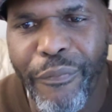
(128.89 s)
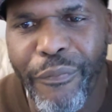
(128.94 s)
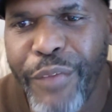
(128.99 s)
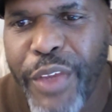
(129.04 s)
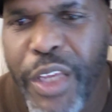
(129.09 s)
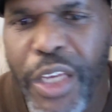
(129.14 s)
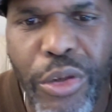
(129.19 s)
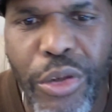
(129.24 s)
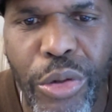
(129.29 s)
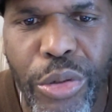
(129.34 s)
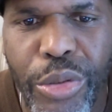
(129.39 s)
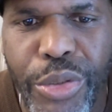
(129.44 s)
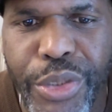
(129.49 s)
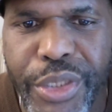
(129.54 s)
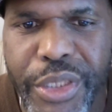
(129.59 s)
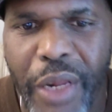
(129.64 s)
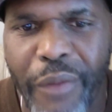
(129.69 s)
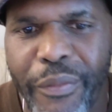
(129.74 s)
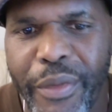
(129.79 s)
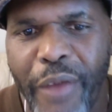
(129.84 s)

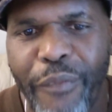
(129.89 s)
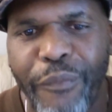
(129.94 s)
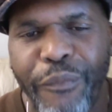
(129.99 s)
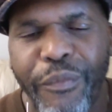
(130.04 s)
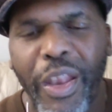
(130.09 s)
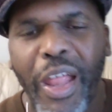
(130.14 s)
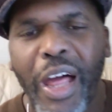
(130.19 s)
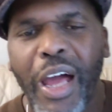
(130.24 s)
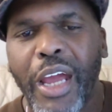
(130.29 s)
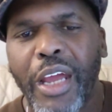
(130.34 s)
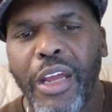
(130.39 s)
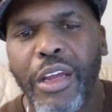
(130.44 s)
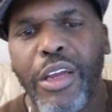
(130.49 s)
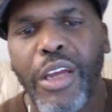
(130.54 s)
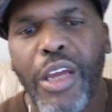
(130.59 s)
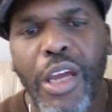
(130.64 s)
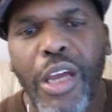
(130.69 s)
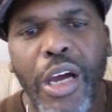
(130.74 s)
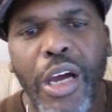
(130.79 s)
vehicles that fly.